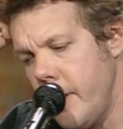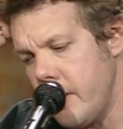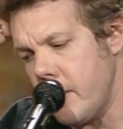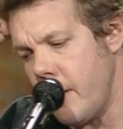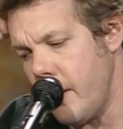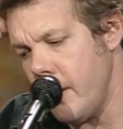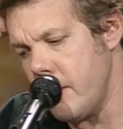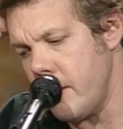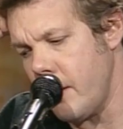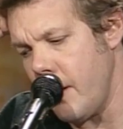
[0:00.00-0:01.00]
It's,
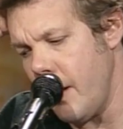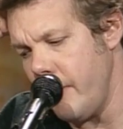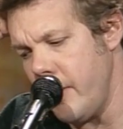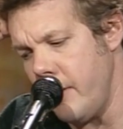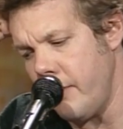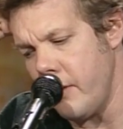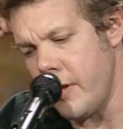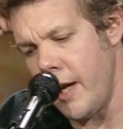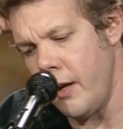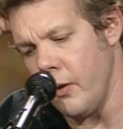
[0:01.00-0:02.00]
it's kind of a different
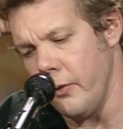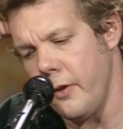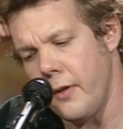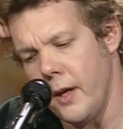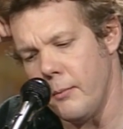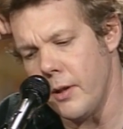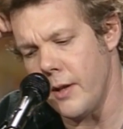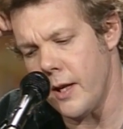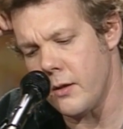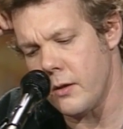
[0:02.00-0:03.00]
take on the thing,
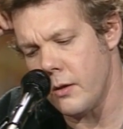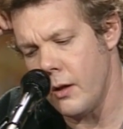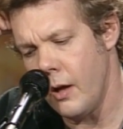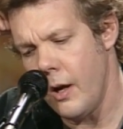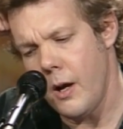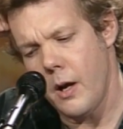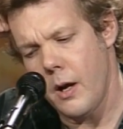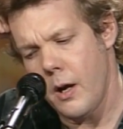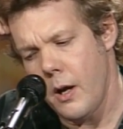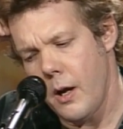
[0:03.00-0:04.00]
but that's,
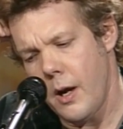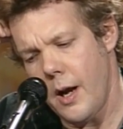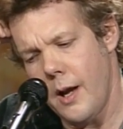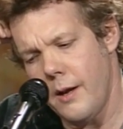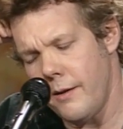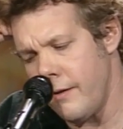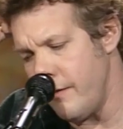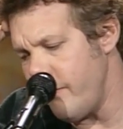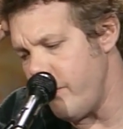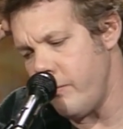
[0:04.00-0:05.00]

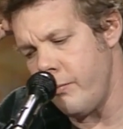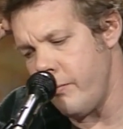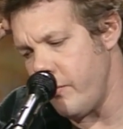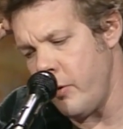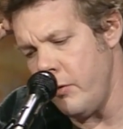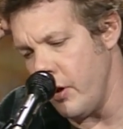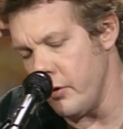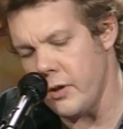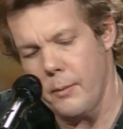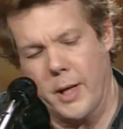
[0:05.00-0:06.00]
and who
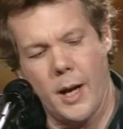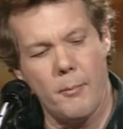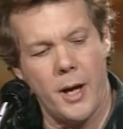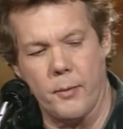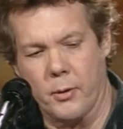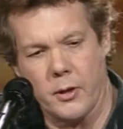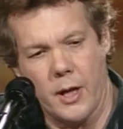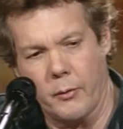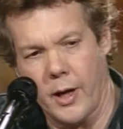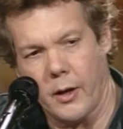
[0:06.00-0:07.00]
knows? I mean, I might have put
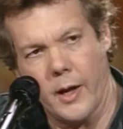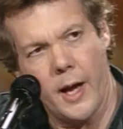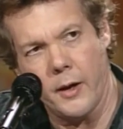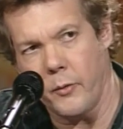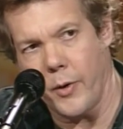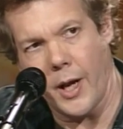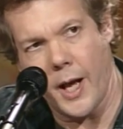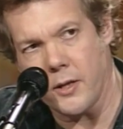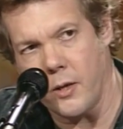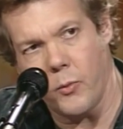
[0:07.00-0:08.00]
that record out and
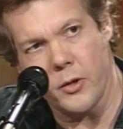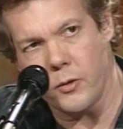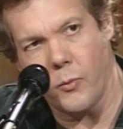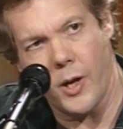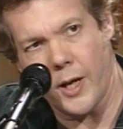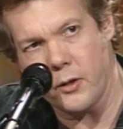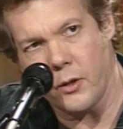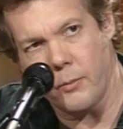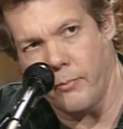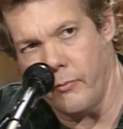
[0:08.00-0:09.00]
realized it wasn't what I
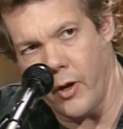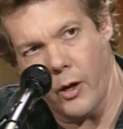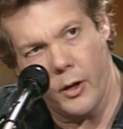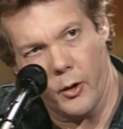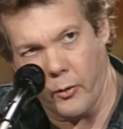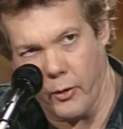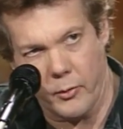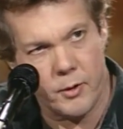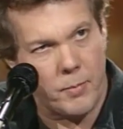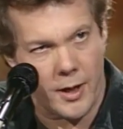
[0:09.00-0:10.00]
should have done, or the
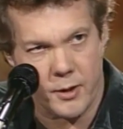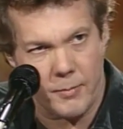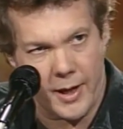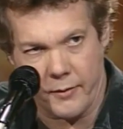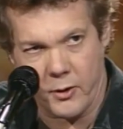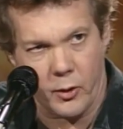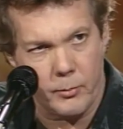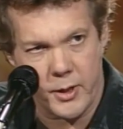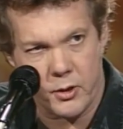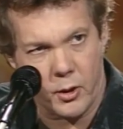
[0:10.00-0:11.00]
response might have
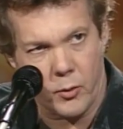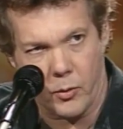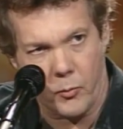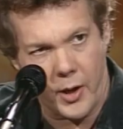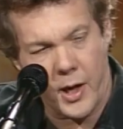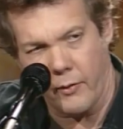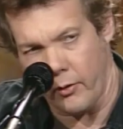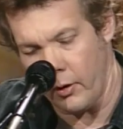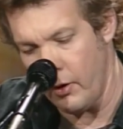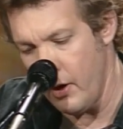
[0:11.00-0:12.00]
told me so, or
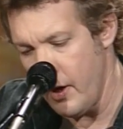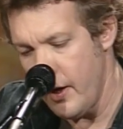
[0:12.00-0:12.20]
whatever.